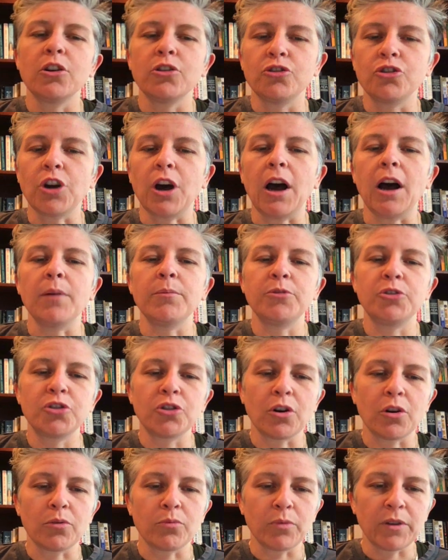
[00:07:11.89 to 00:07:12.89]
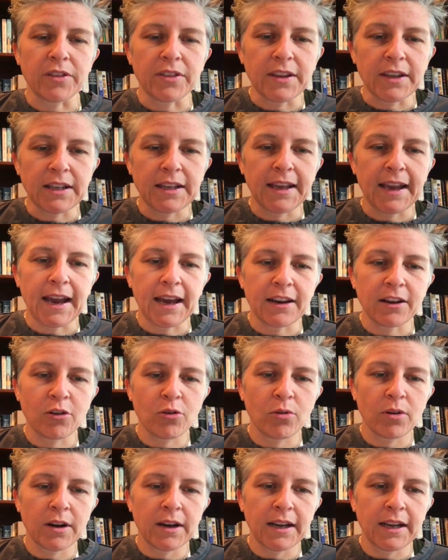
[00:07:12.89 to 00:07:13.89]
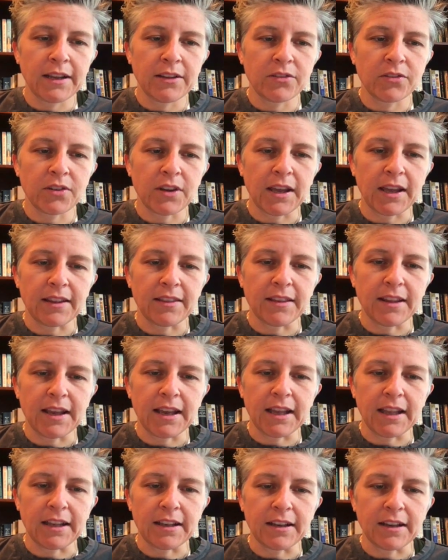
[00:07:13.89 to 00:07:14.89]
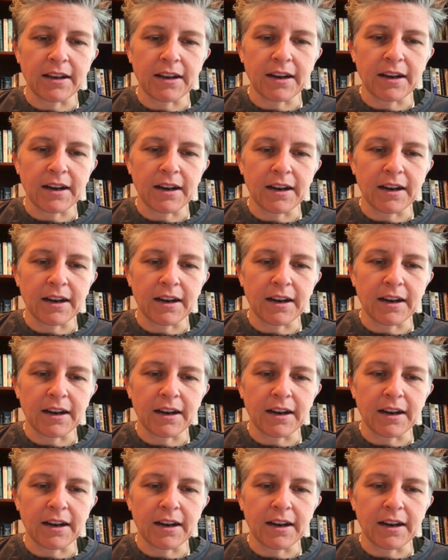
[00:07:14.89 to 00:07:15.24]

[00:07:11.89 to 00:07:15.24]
jobs shown within categories, and then